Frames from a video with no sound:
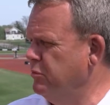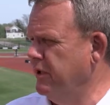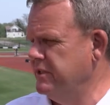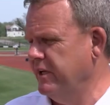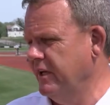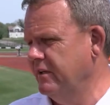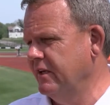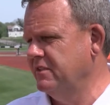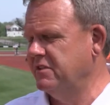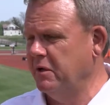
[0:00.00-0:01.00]
Big Ten.
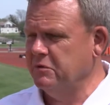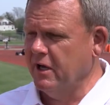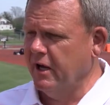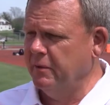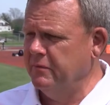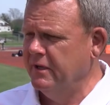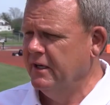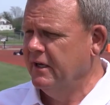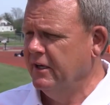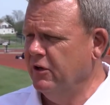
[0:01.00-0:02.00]
At the same time,
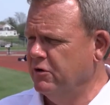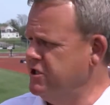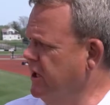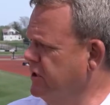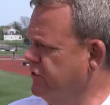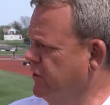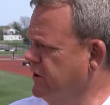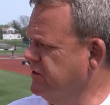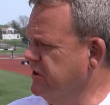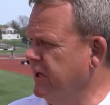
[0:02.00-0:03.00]
a chance for
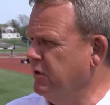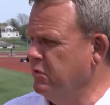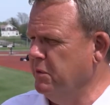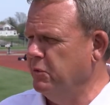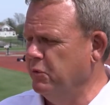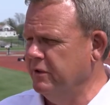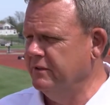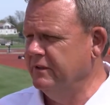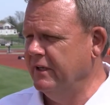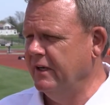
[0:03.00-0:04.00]
us to take people
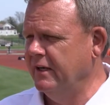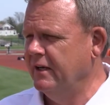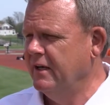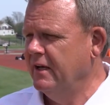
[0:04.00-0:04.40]
and